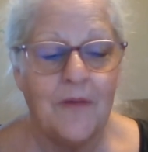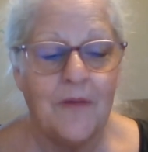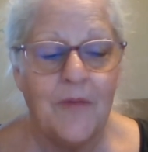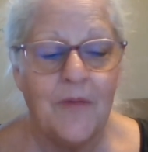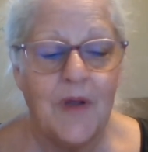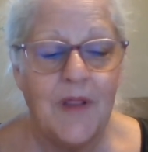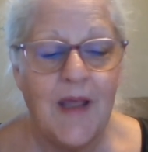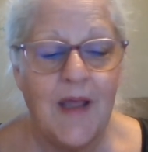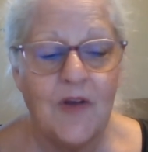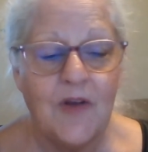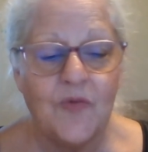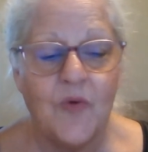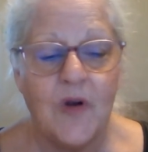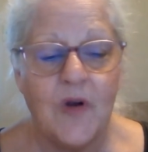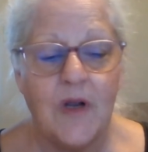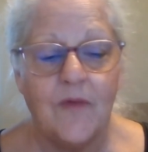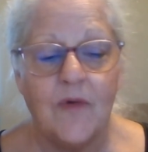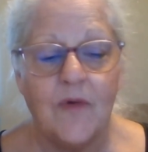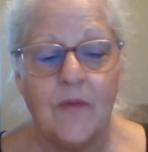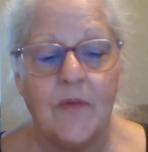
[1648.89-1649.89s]
But that is one
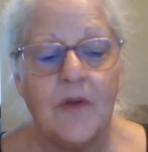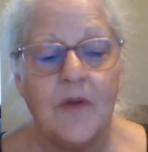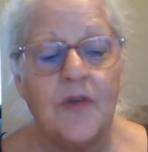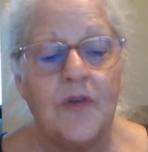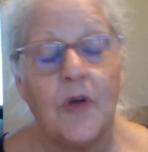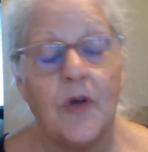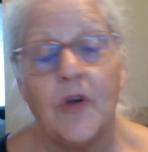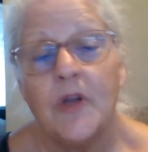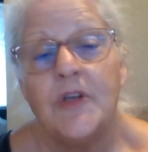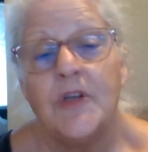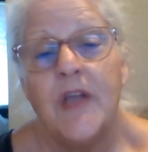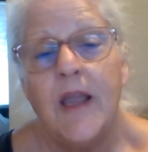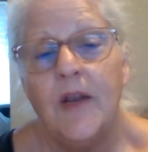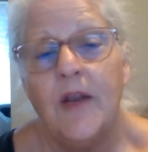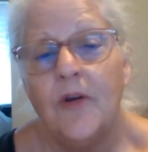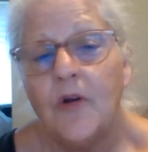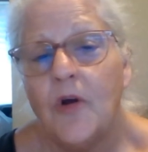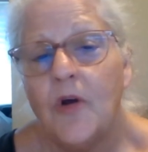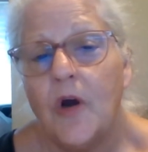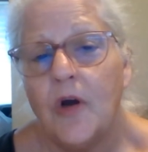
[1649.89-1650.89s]
of them. So
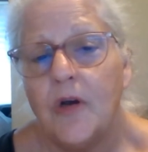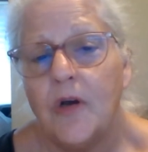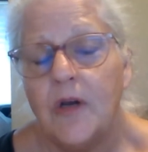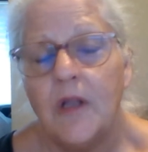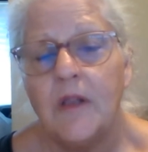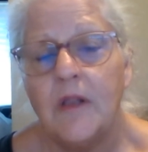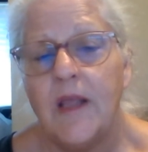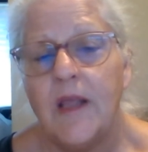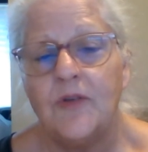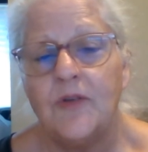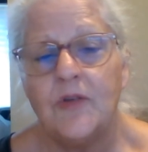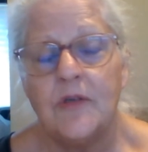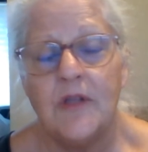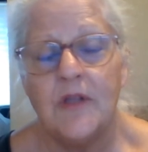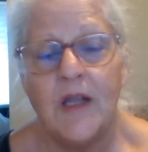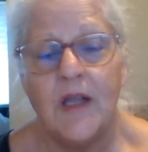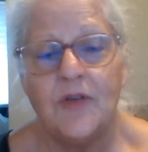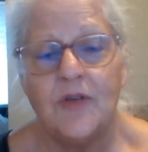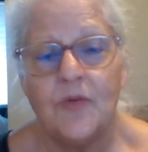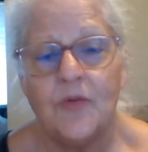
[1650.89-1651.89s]
container gardening,
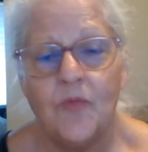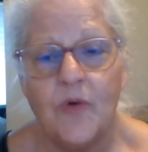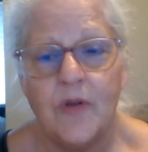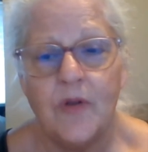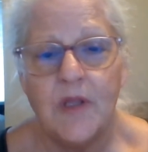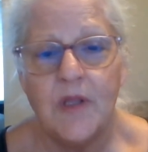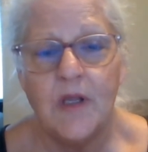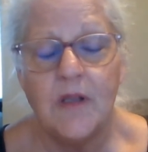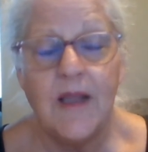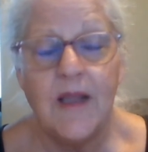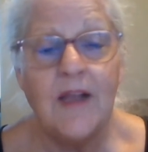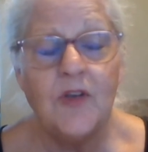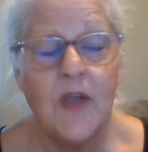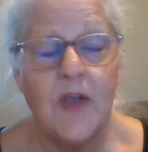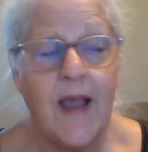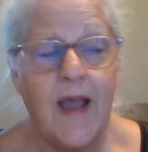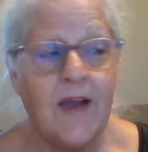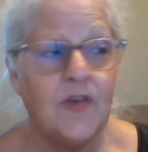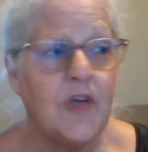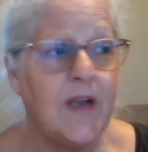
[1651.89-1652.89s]
that's one thing. That's
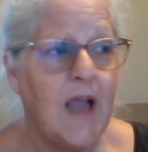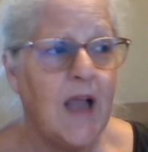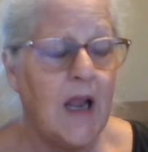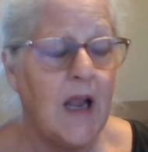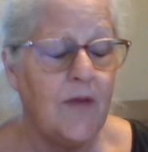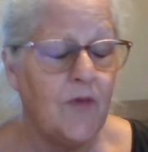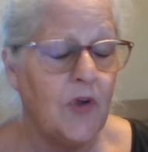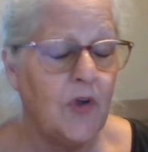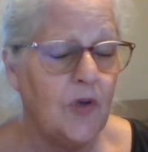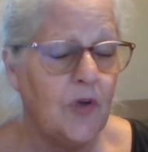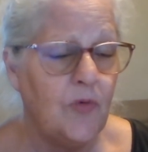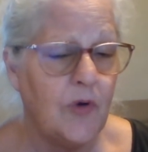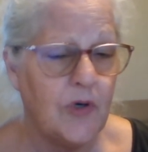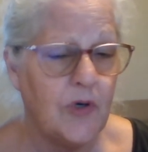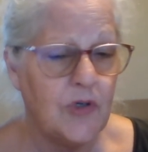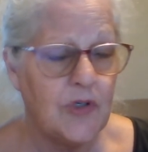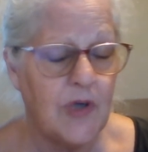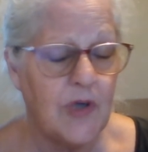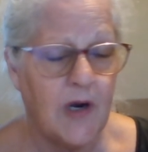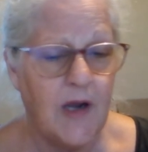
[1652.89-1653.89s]
actually kind of a good one to
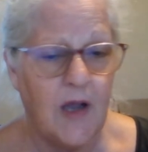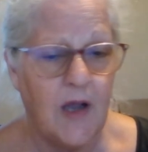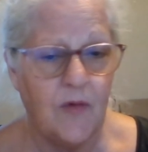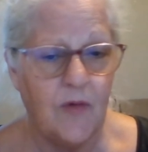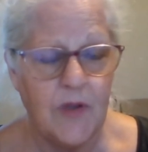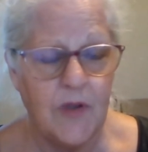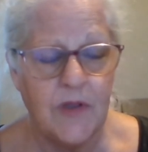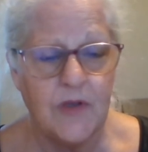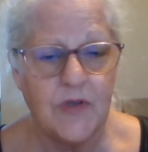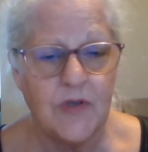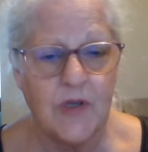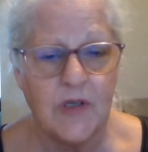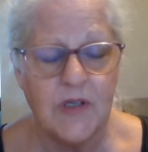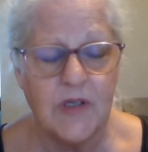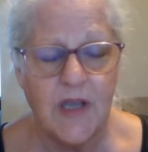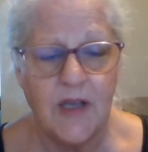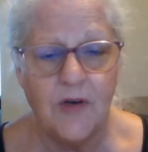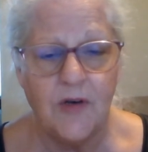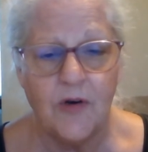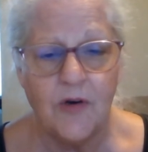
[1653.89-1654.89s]
start out with, is
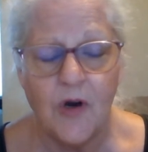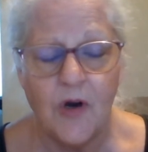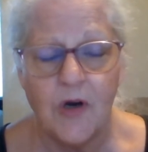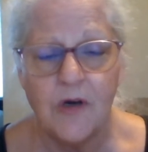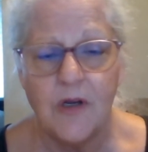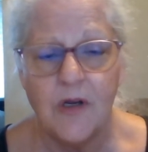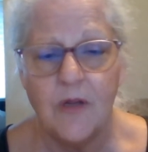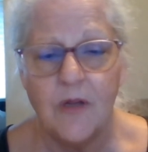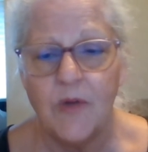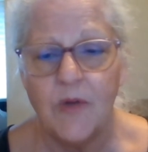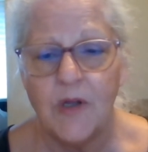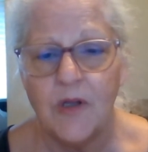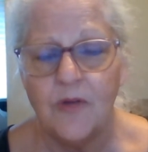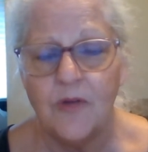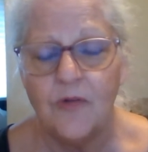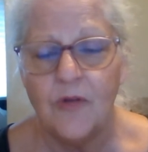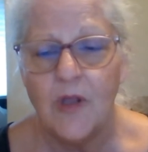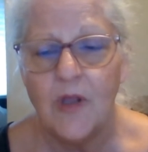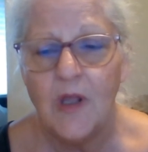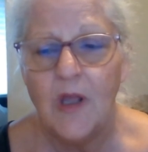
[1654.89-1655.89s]
container gardening,
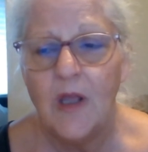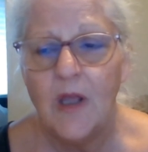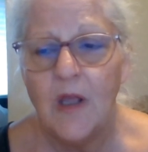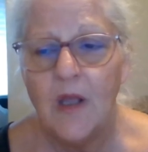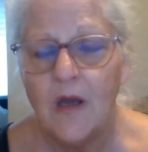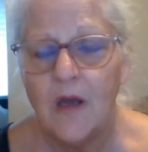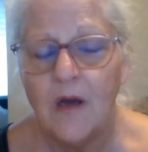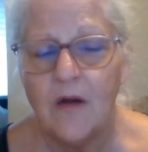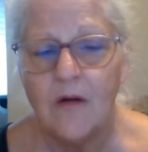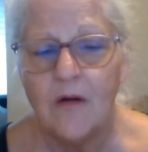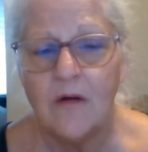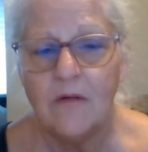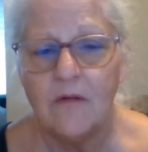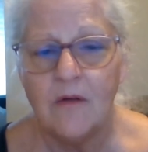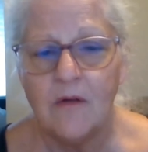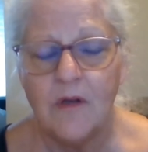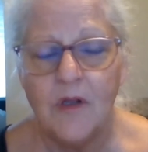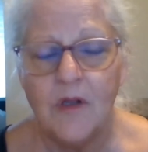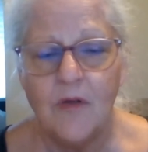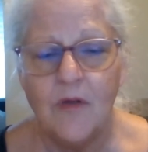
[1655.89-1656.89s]
because
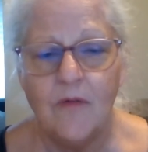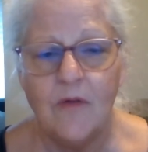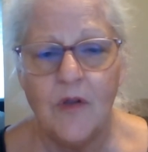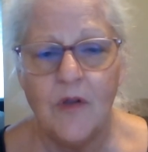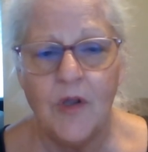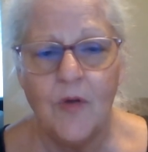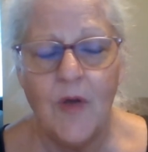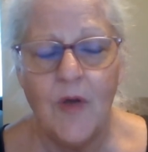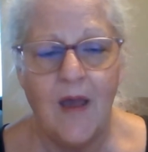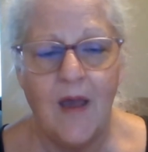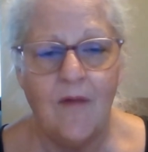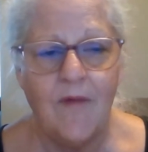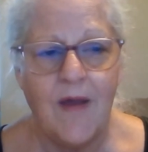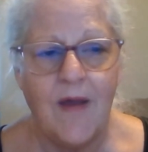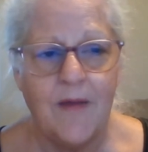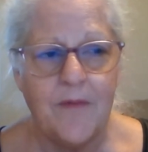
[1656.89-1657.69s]
you have